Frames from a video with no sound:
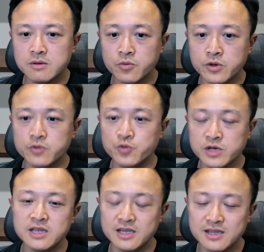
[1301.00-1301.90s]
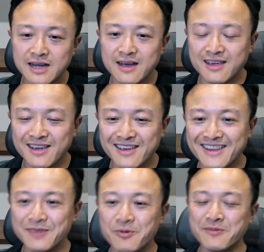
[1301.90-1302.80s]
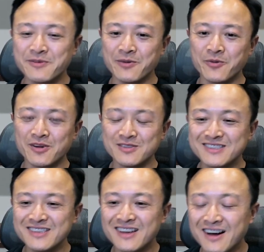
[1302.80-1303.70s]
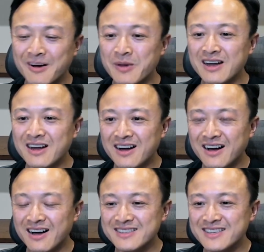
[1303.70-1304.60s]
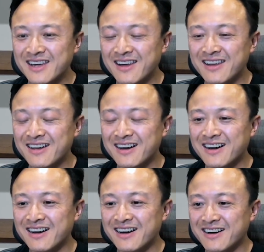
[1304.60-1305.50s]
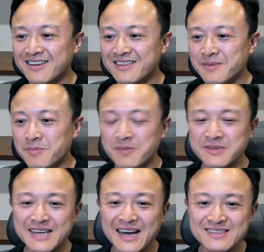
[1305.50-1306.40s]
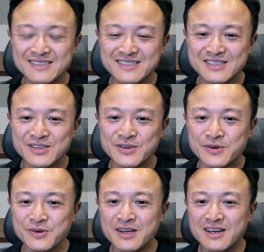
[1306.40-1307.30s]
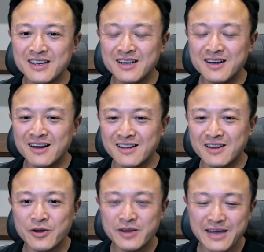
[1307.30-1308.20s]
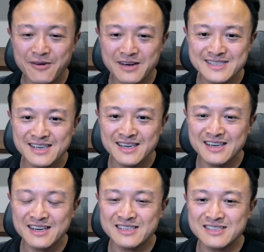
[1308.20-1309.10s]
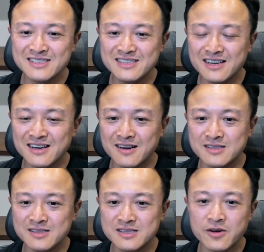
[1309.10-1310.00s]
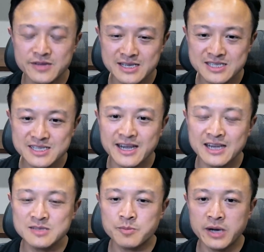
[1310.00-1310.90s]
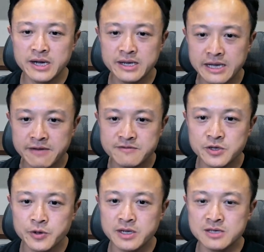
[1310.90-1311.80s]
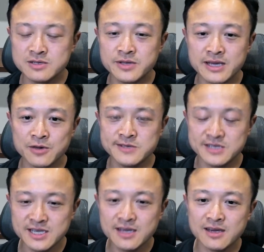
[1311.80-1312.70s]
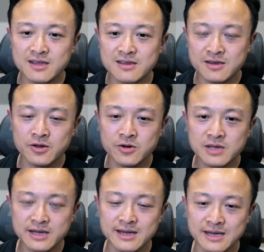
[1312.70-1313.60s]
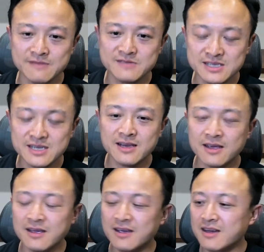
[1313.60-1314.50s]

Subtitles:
really need that in the Web3 world. Asking mom and dads to go KYC and go on the exchange and buy a native token so they can use a ticket, like an NFT ticketing,